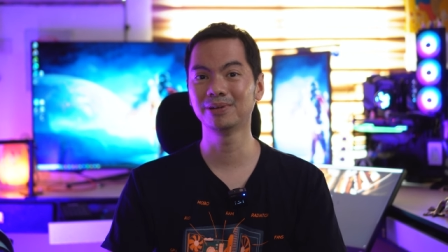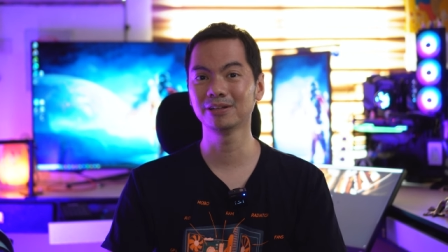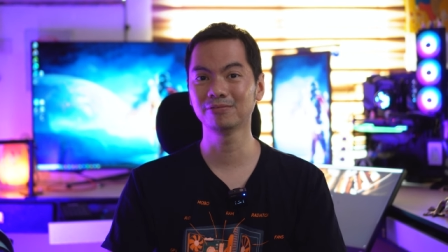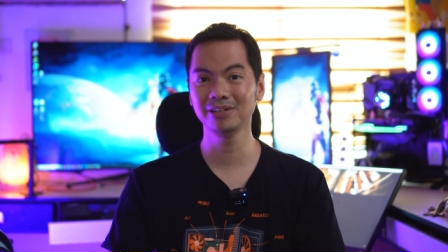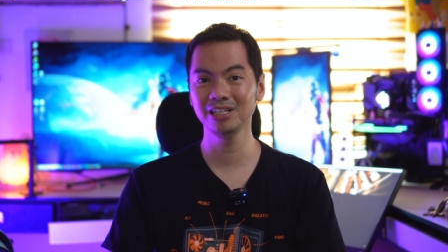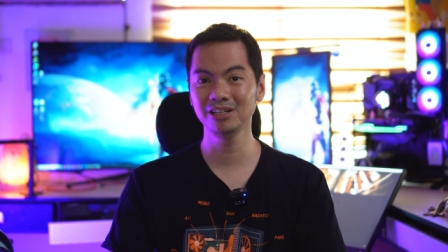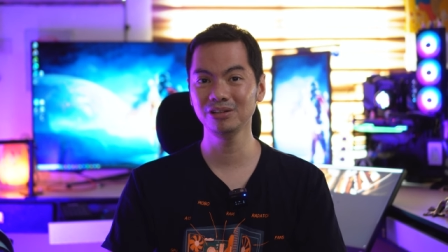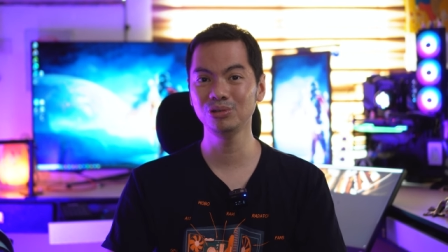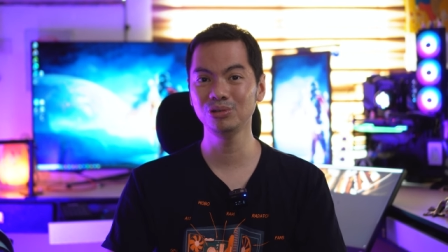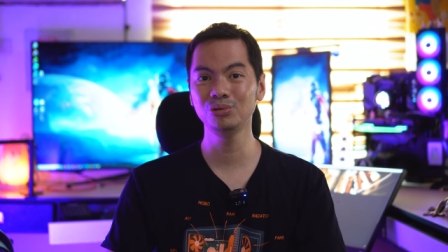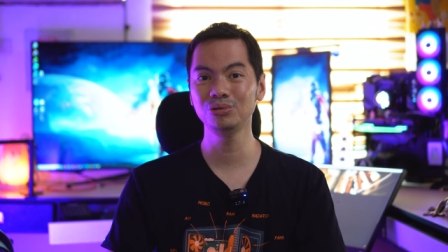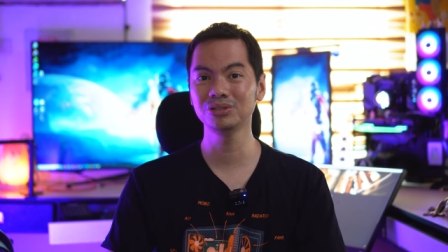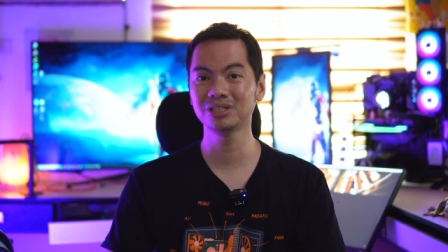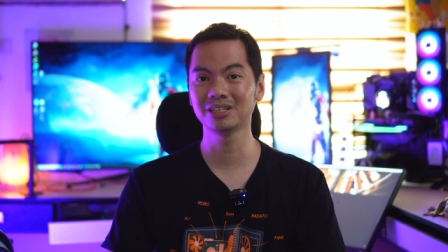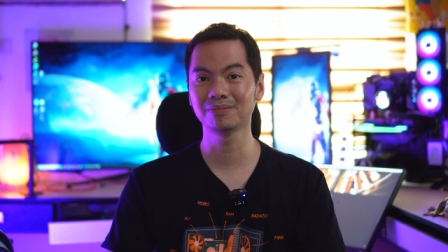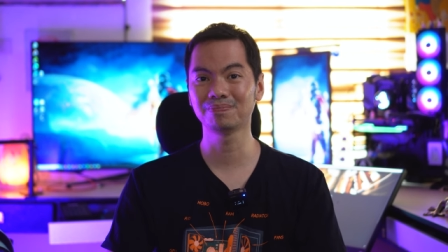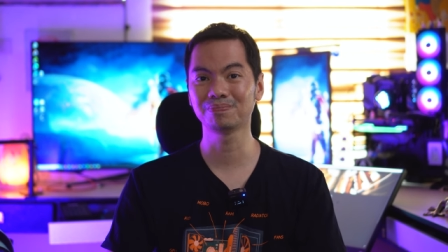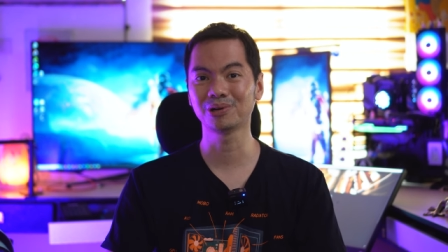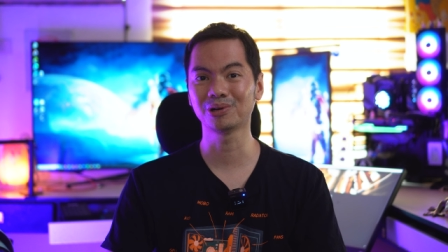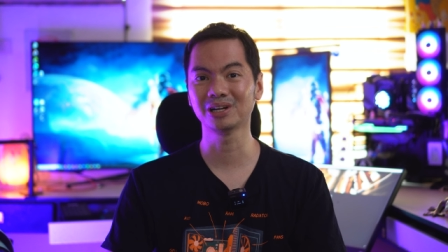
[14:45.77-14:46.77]
but when you use
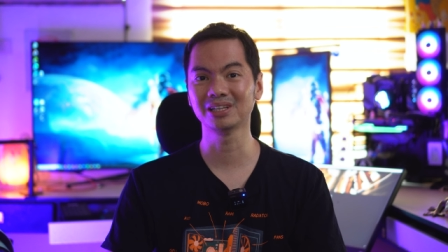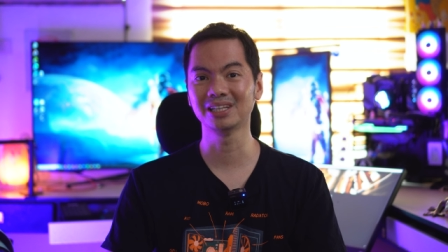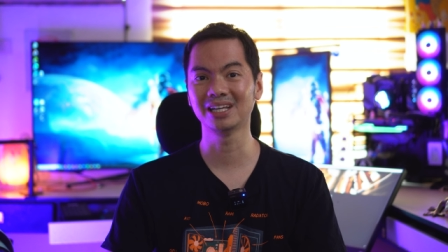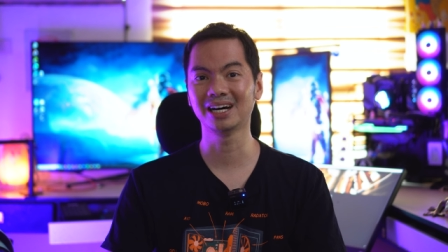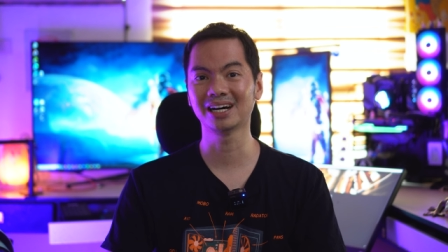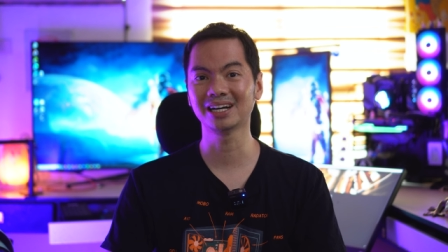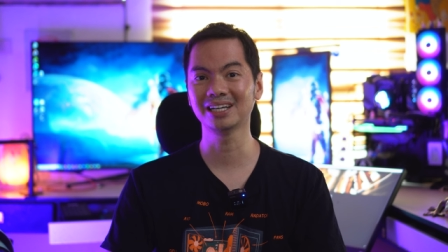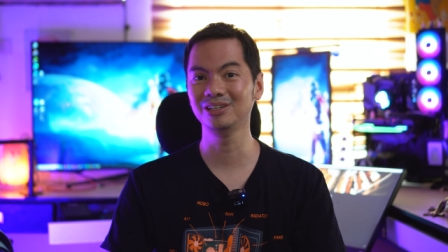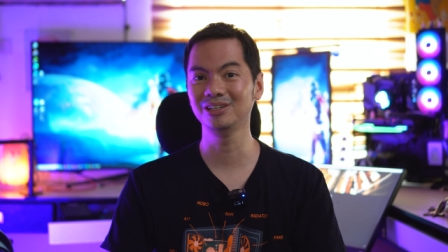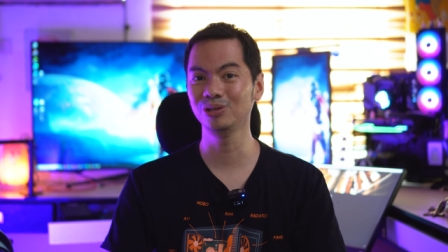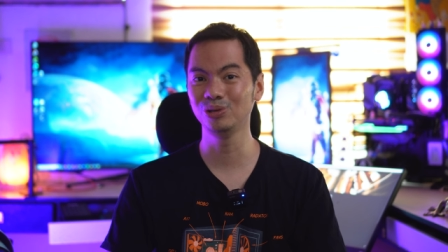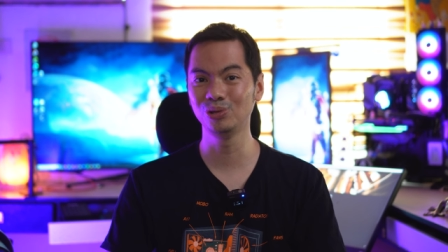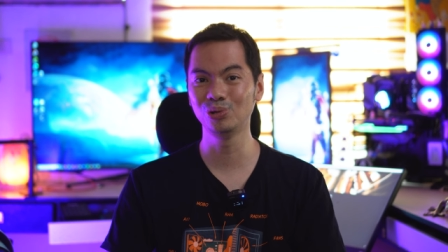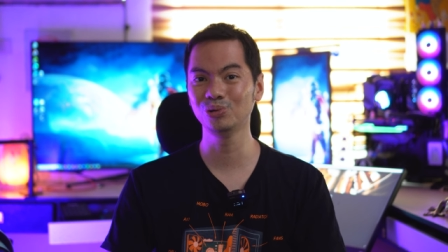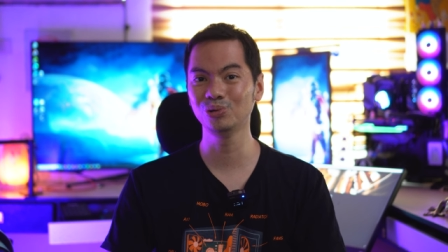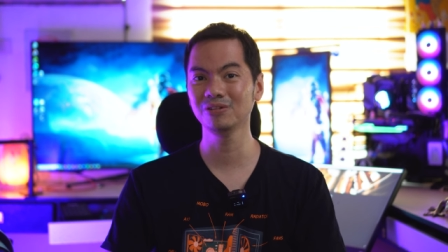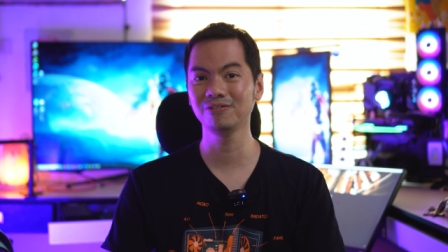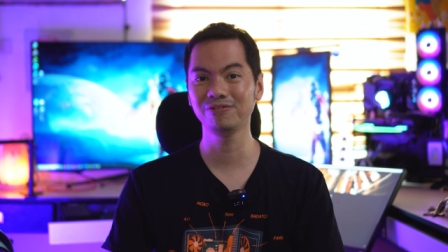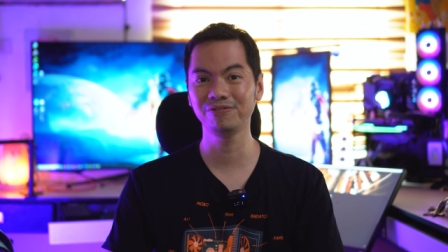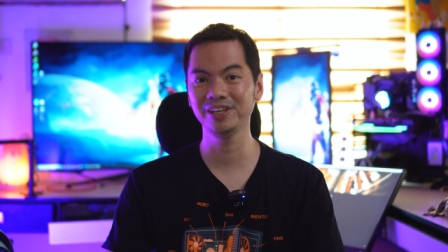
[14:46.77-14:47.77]
the product, you
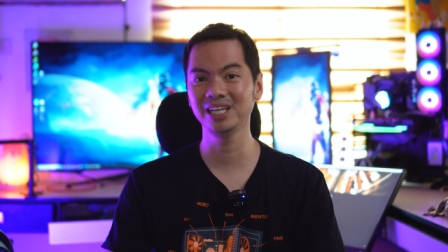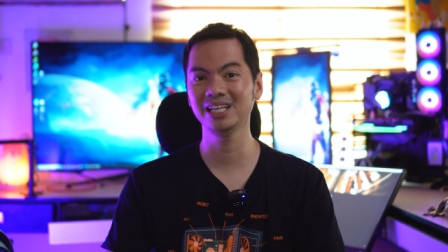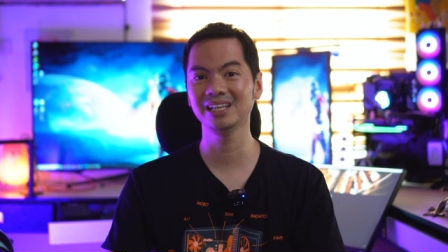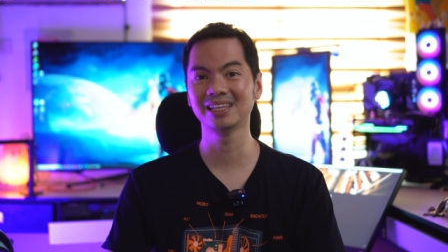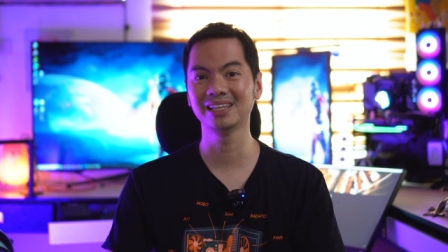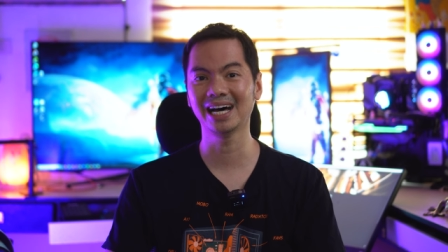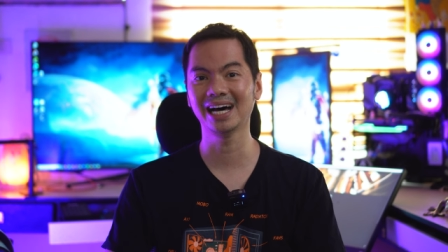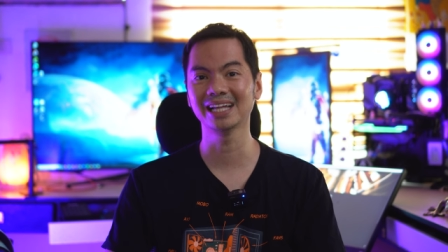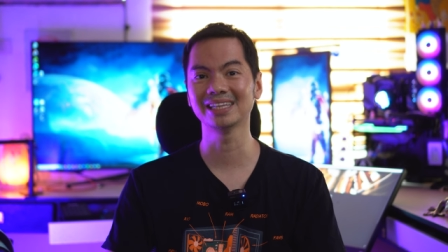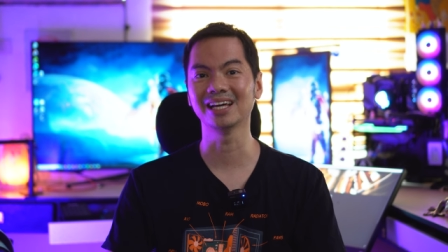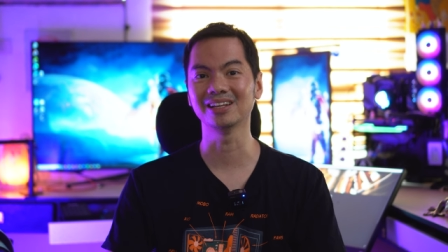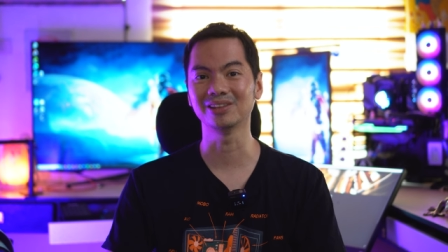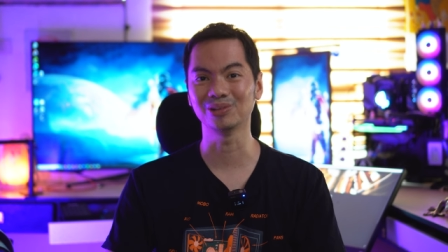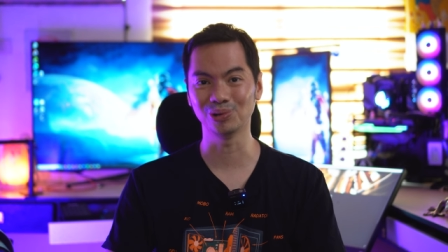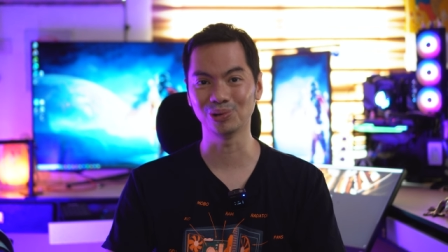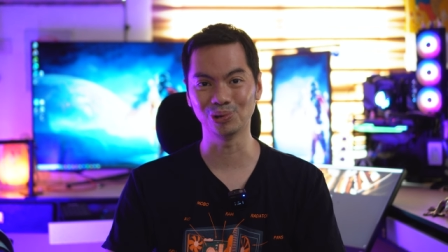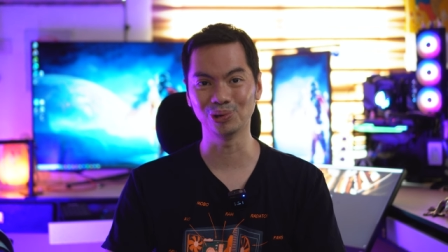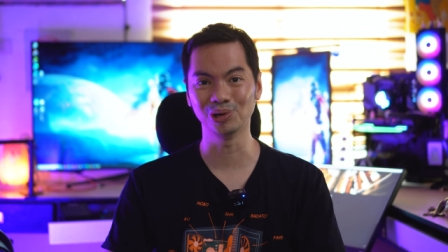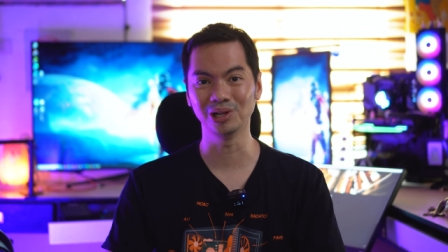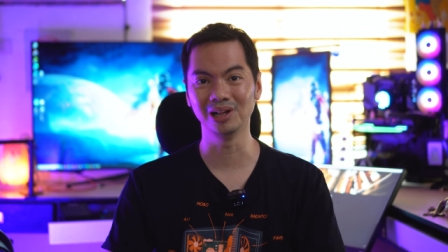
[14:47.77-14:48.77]
don't feel that at
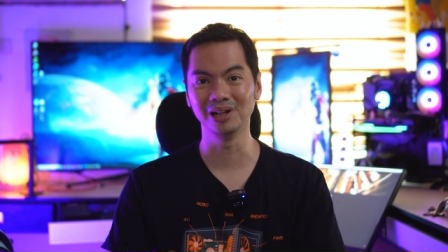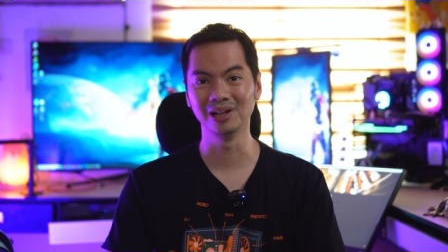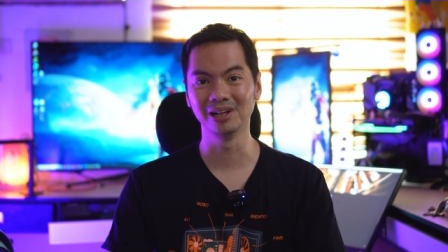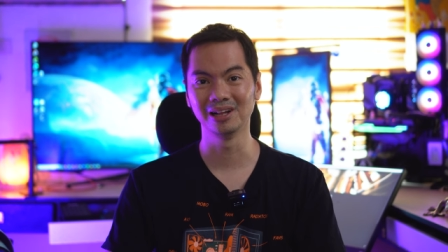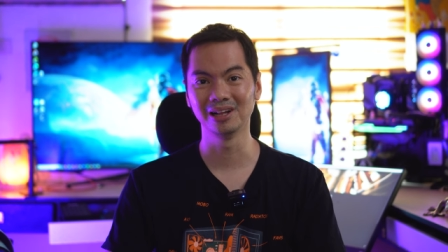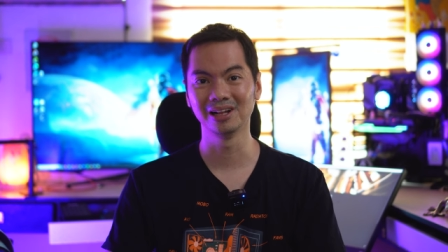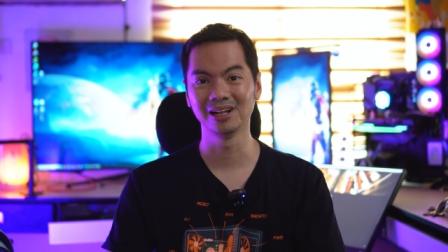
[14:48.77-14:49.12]
all.